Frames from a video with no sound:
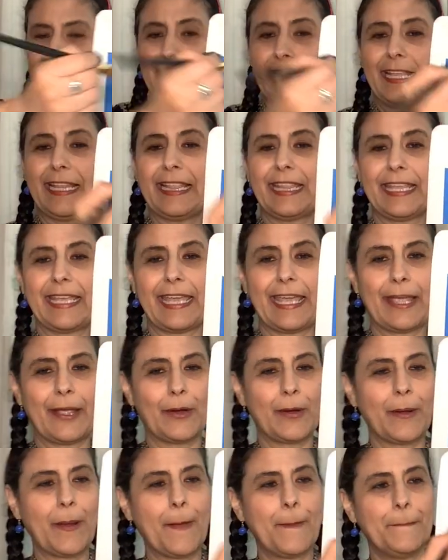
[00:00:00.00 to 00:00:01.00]
in the
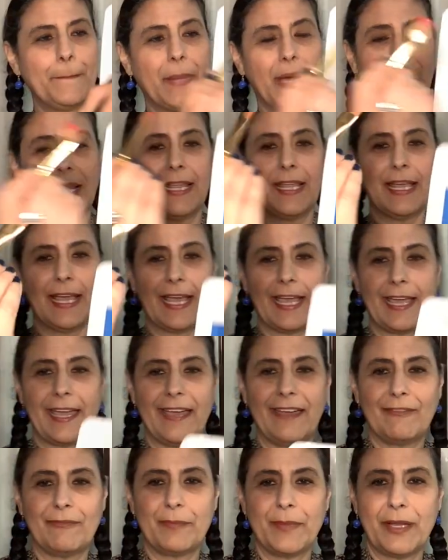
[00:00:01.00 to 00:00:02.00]
air. But I
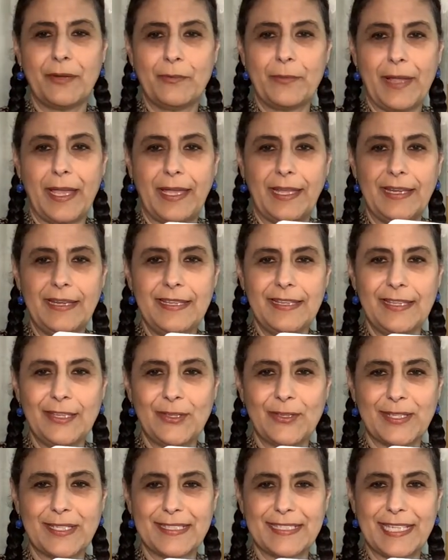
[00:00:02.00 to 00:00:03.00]
have my red. You
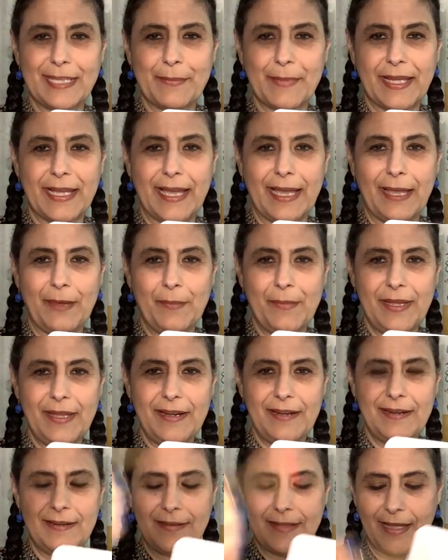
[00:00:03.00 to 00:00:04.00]
can see my ahmar.
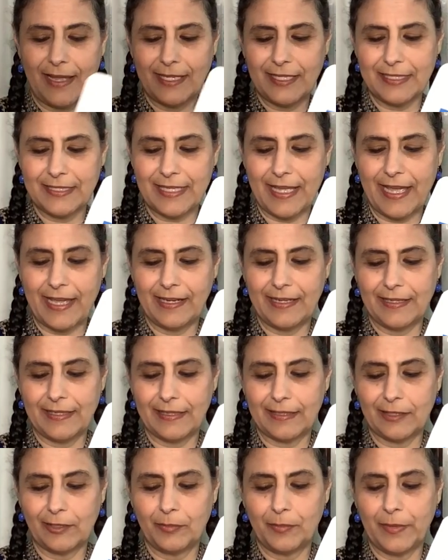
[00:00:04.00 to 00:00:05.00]
I just added a
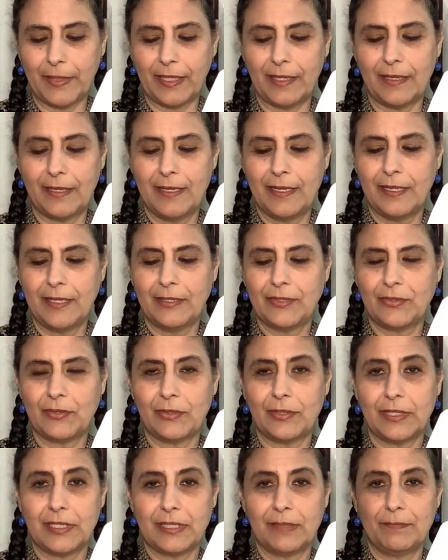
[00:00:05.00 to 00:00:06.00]
little bit to
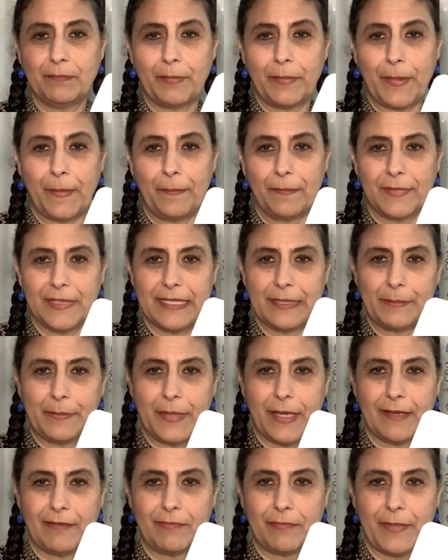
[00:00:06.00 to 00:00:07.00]
the tip
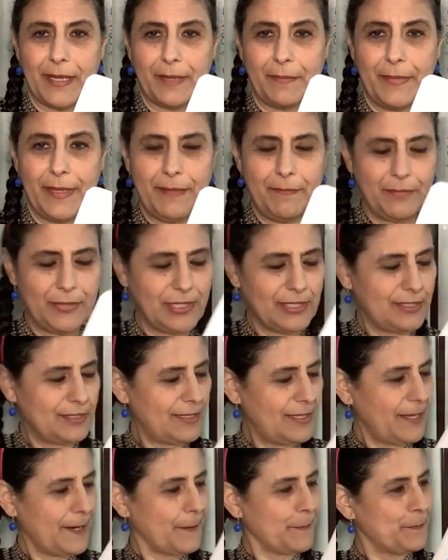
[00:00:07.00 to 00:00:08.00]
of my paintbrush
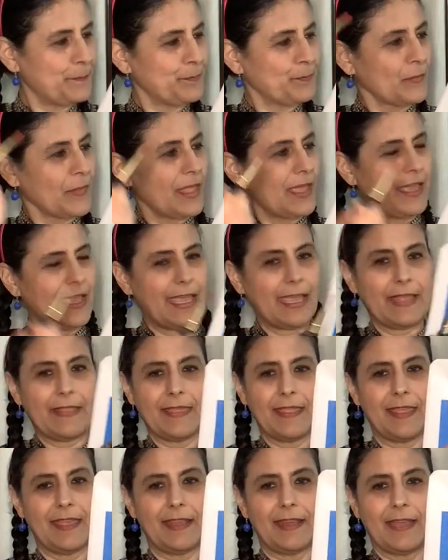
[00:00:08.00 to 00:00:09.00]
there. And
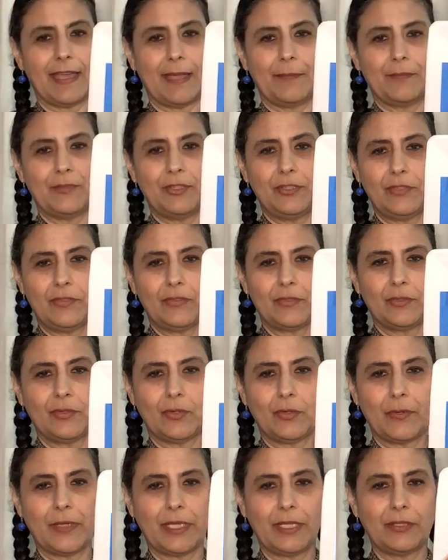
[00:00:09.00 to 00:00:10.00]
then I'm just
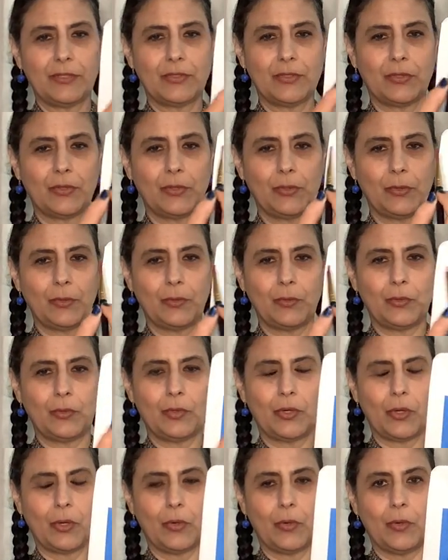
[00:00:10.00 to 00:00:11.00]
going to
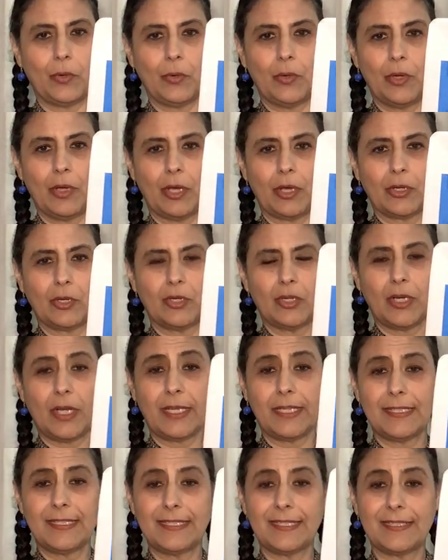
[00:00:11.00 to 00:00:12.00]
go
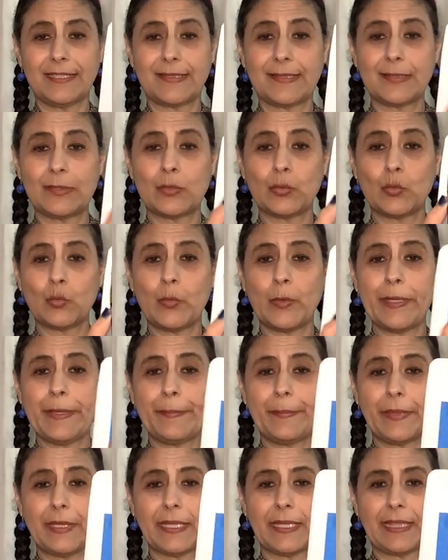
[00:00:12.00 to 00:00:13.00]
across in
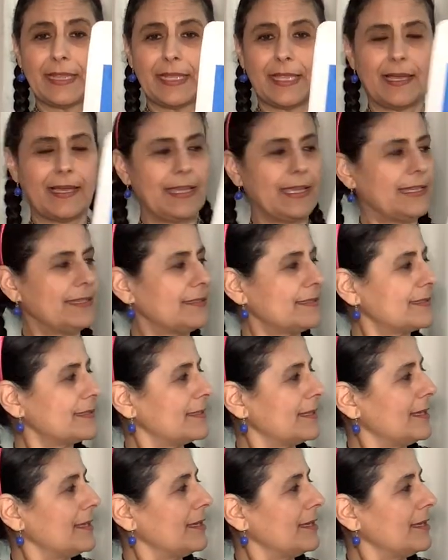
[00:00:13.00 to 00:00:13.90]
sweeping lines